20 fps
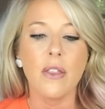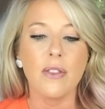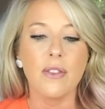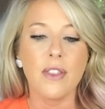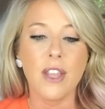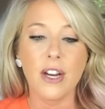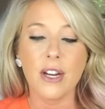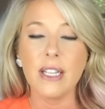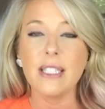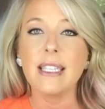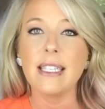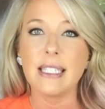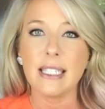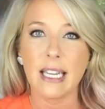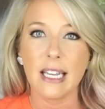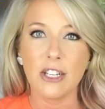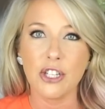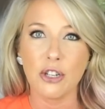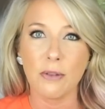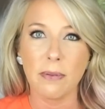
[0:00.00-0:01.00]
There is a
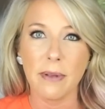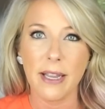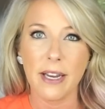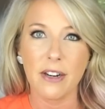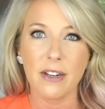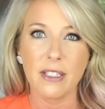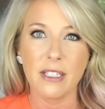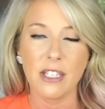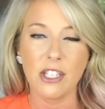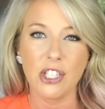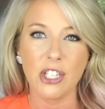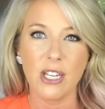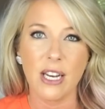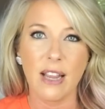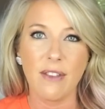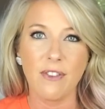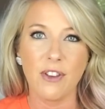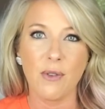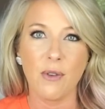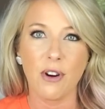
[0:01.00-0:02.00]
teacher planner edition
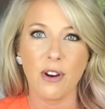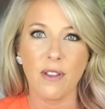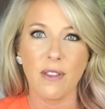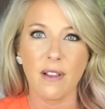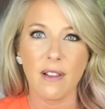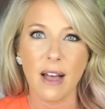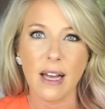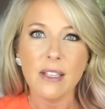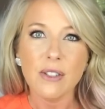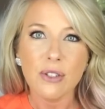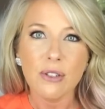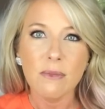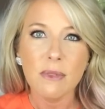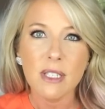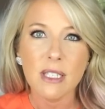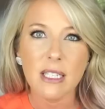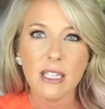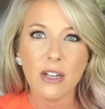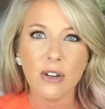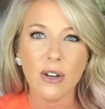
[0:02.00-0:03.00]
if you are in the classroom
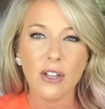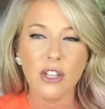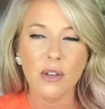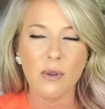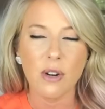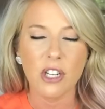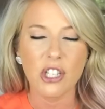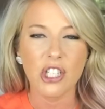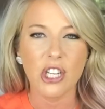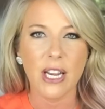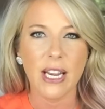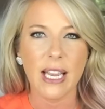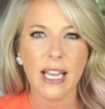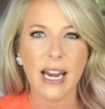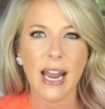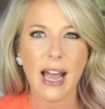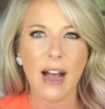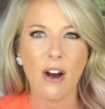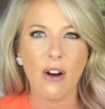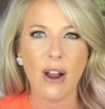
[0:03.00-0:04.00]
still and you want to check it
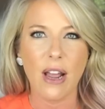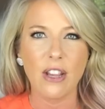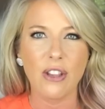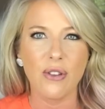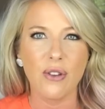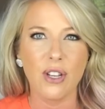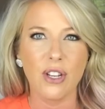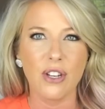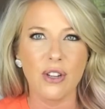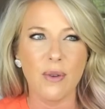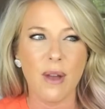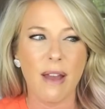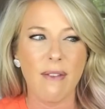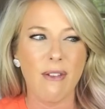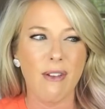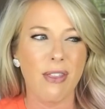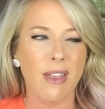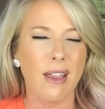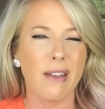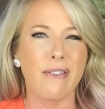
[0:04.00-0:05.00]
out, and you can do
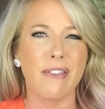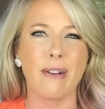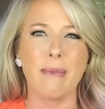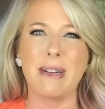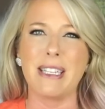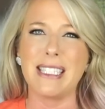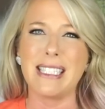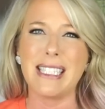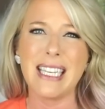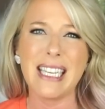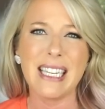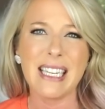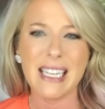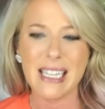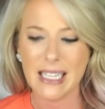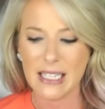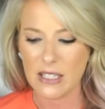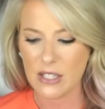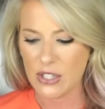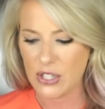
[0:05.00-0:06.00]
everything from
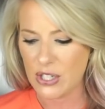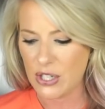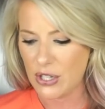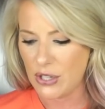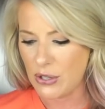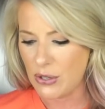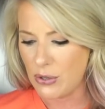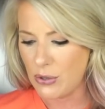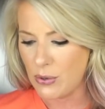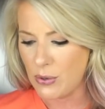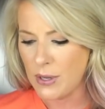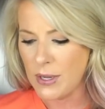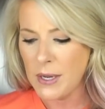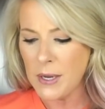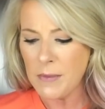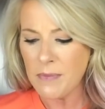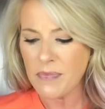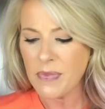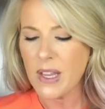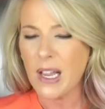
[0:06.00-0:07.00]
attendance to
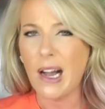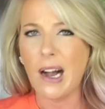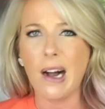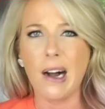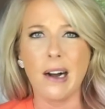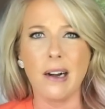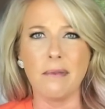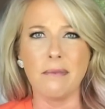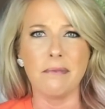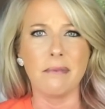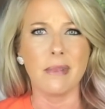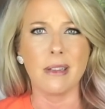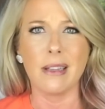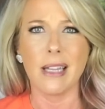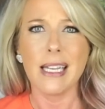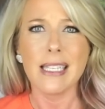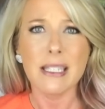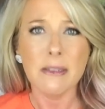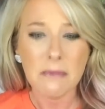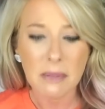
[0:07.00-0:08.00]

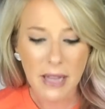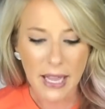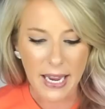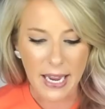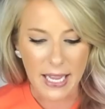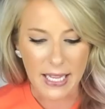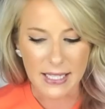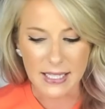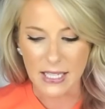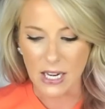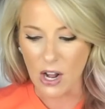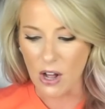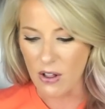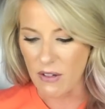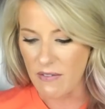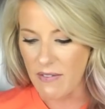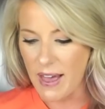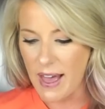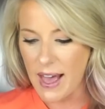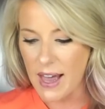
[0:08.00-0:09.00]
lesson plans and all
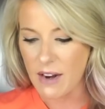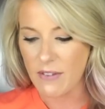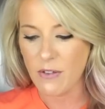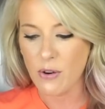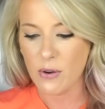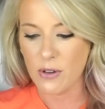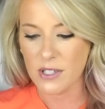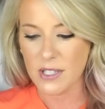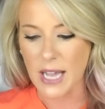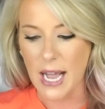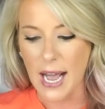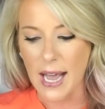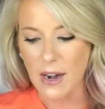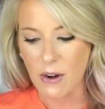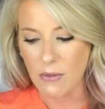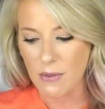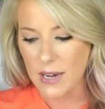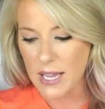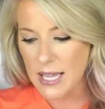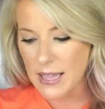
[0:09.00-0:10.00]
of that. Of course, I
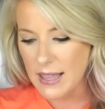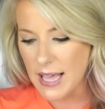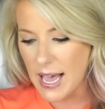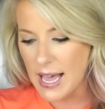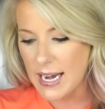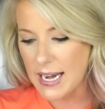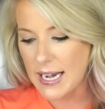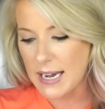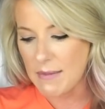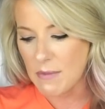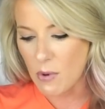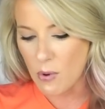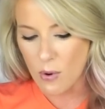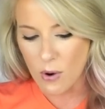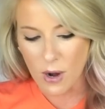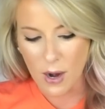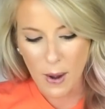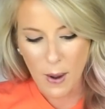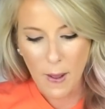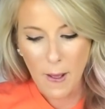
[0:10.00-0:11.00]
don't need that
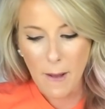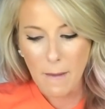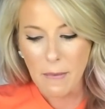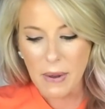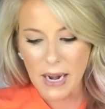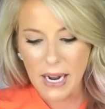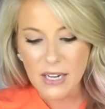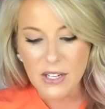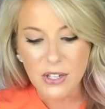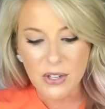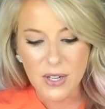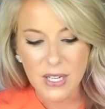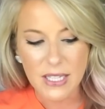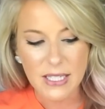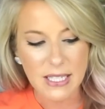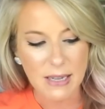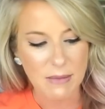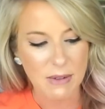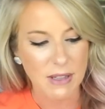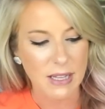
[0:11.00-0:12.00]
anymore, but I do need
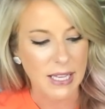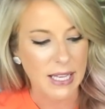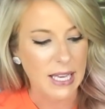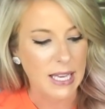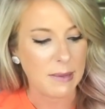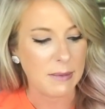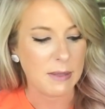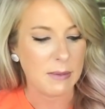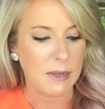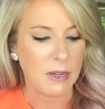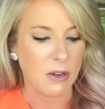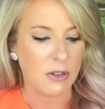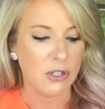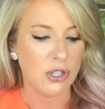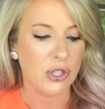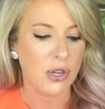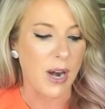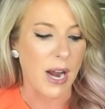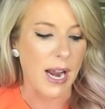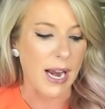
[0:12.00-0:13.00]
something that keeps me on
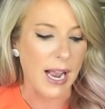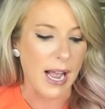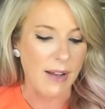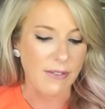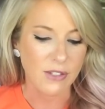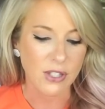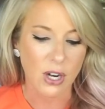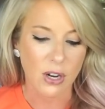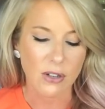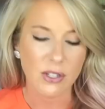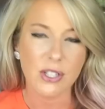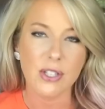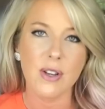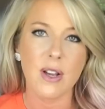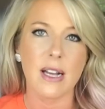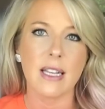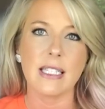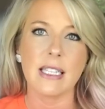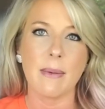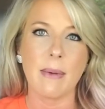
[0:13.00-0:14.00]
track. I've talked to you
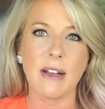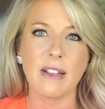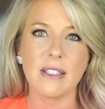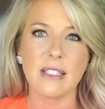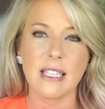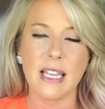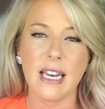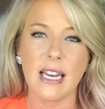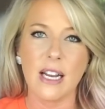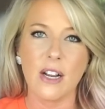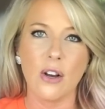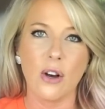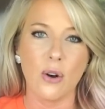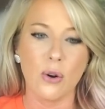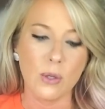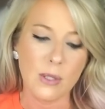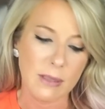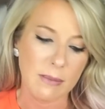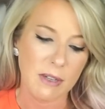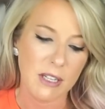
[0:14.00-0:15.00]
guys about setting
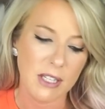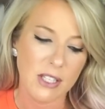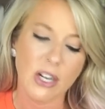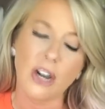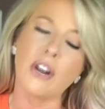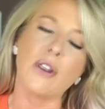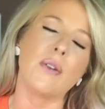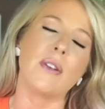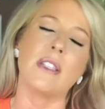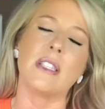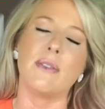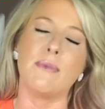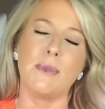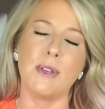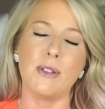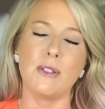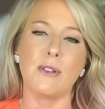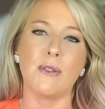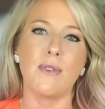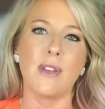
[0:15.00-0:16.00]
goals. I'm going to start doing some
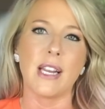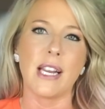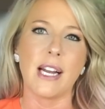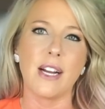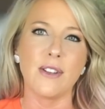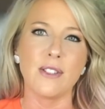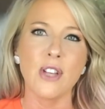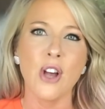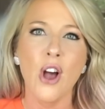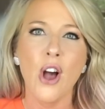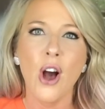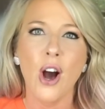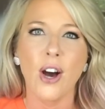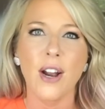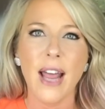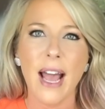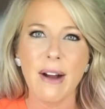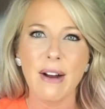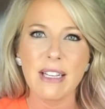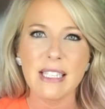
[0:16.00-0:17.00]
YouTube videos on
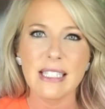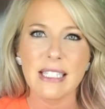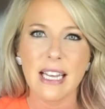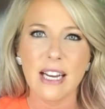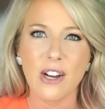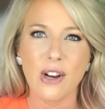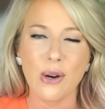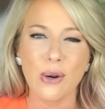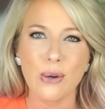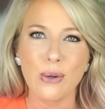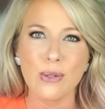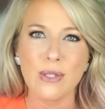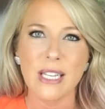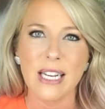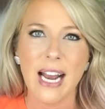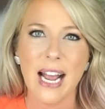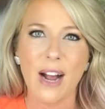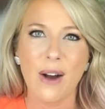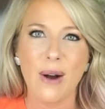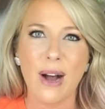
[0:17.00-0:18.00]
how I set goals and
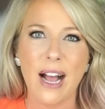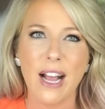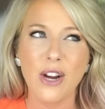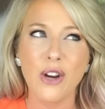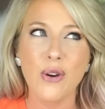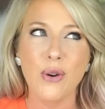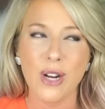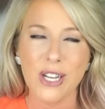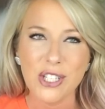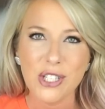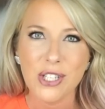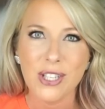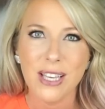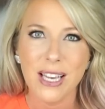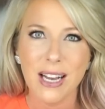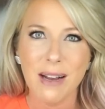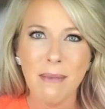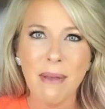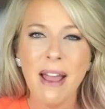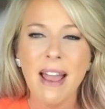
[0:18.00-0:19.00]
how I crush
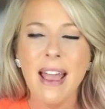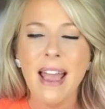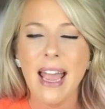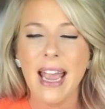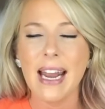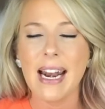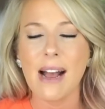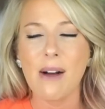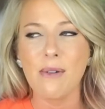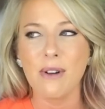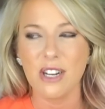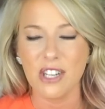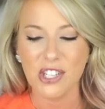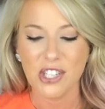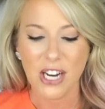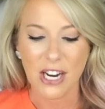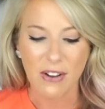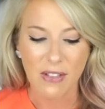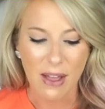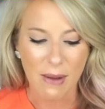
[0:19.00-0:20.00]
them, and I want to
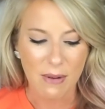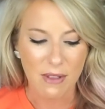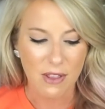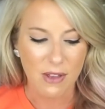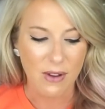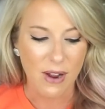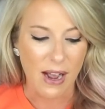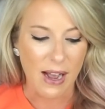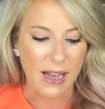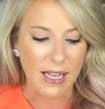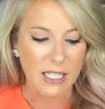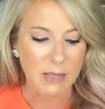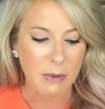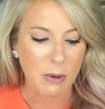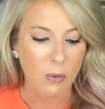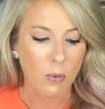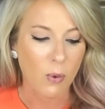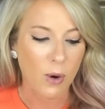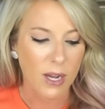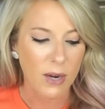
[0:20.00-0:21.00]
share that with you guys.
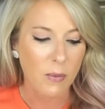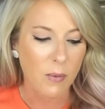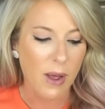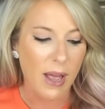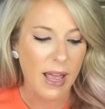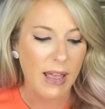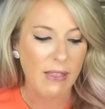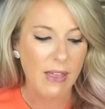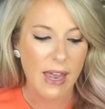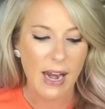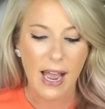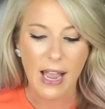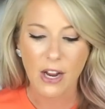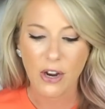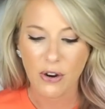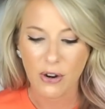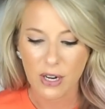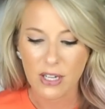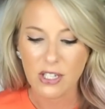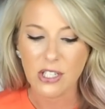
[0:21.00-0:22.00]
But one way that I
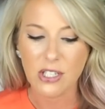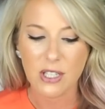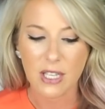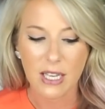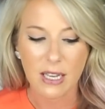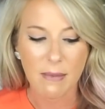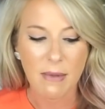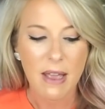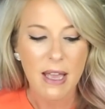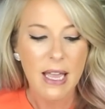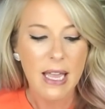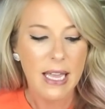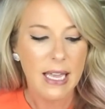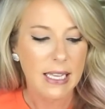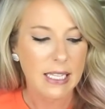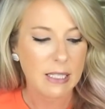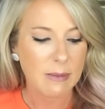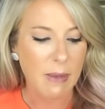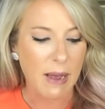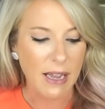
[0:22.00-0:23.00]
crush them
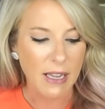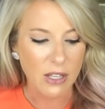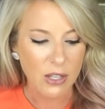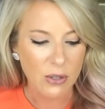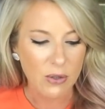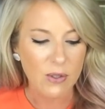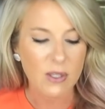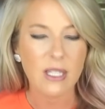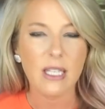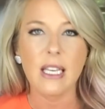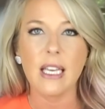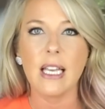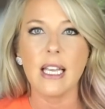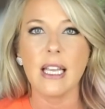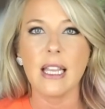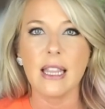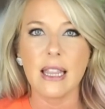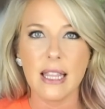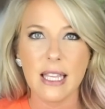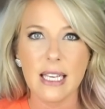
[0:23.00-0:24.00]
is by using
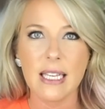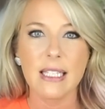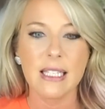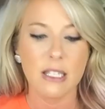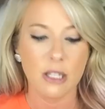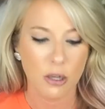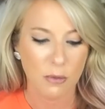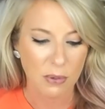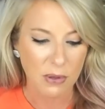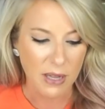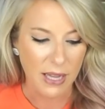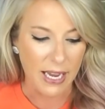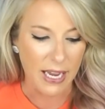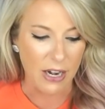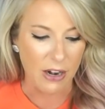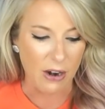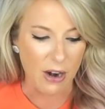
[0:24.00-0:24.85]
this planner.